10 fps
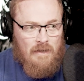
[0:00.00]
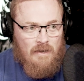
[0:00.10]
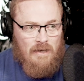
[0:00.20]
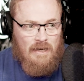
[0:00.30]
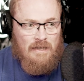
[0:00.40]

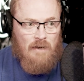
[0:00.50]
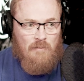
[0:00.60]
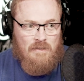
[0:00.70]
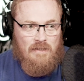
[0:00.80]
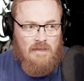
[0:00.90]
And that
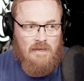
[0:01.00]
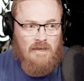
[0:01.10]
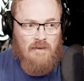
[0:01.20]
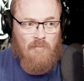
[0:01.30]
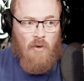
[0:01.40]
was the
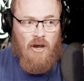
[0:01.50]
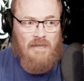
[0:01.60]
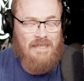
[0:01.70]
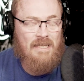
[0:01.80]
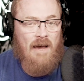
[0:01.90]
thing. My, I
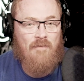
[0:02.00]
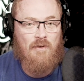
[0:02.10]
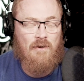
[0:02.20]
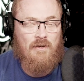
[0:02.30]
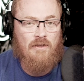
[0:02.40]
didn't have
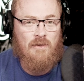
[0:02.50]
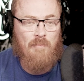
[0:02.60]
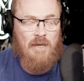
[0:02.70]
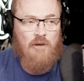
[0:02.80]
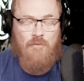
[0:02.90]
the, the
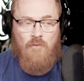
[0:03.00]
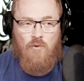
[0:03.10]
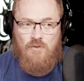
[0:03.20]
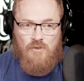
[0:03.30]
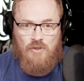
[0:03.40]
peak
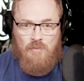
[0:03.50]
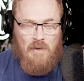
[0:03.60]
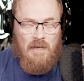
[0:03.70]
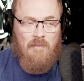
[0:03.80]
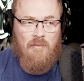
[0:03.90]
force to just
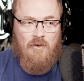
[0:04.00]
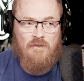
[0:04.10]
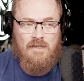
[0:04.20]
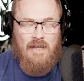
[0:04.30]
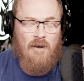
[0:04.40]
pin him. You could
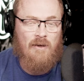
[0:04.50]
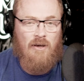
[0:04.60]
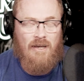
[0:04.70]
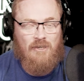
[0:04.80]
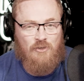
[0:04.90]
see that I,
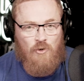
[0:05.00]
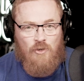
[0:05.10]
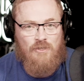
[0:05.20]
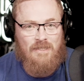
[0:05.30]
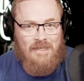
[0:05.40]
I
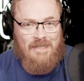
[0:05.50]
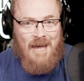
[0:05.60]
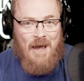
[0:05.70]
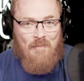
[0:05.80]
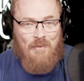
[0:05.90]
surged. It didn't
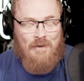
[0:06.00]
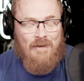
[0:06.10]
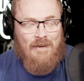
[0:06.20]
happen.